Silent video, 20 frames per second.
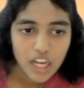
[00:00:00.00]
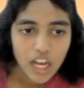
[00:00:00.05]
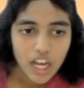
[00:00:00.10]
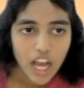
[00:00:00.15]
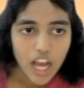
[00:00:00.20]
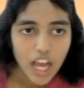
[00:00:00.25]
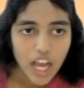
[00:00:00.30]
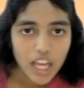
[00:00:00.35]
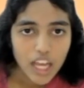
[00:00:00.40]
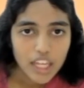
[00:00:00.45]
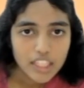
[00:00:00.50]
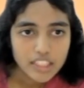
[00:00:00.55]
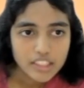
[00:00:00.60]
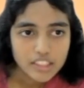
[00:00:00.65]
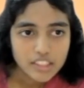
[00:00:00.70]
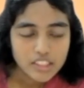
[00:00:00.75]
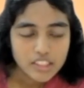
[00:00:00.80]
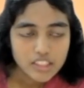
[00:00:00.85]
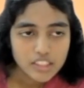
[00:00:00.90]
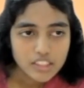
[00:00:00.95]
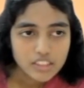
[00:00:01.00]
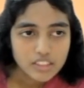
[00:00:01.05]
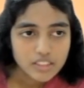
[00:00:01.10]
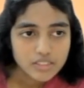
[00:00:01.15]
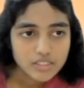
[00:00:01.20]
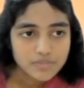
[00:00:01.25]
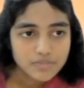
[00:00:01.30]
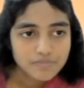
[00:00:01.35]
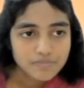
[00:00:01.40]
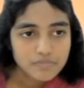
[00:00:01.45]
And
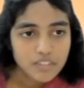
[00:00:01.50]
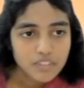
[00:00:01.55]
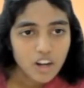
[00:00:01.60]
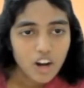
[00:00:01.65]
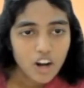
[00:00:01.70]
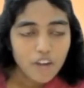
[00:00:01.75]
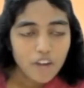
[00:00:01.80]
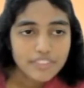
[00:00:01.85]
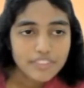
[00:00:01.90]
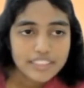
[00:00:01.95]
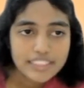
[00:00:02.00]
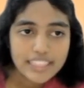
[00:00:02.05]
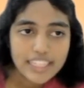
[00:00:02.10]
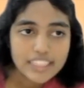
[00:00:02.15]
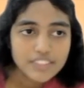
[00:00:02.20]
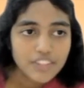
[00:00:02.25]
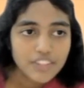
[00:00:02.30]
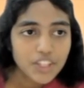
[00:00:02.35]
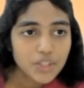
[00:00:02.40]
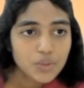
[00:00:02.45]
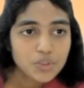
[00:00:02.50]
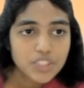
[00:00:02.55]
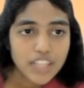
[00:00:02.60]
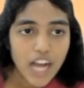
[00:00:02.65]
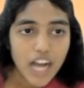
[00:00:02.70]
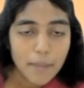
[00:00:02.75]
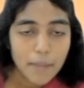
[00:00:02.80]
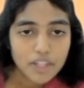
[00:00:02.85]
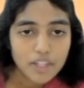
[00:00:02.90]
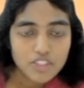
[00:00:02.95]
Obviously, as we are using
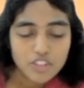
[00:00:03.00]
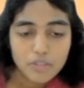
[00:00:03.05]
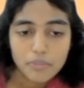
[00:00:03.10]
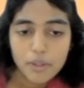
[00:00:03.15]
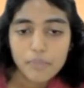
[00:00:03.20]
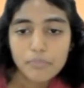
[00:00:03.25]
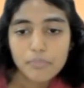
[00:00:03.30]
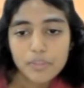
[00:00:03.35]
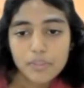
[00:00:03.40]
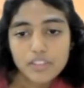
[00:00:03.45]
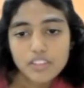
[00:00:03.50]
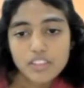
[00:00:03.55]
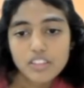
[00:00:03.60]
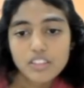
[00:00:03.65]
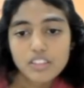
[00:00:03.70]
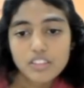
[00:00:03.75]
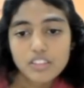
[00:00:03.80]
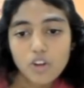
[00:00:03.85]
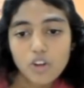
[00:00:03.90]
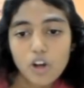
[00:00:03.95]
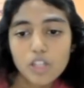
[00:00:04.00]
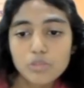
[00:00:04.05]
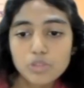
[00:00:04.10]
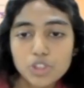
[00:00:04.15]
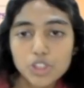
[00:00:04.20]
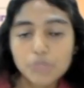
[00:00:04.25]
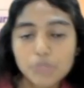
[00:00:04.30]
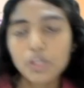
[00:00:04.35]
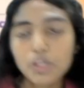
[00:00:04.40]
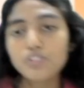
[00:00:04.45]
high pressure pump, the column
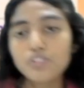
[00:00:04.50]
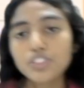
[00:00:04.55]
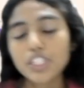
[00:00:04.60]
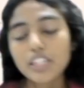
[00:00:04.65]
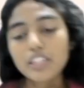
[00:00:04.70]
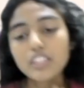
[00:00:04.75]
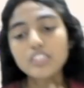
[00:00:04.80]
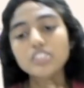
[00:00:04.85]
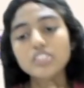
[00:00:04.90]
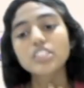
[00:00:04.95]
should be of stainless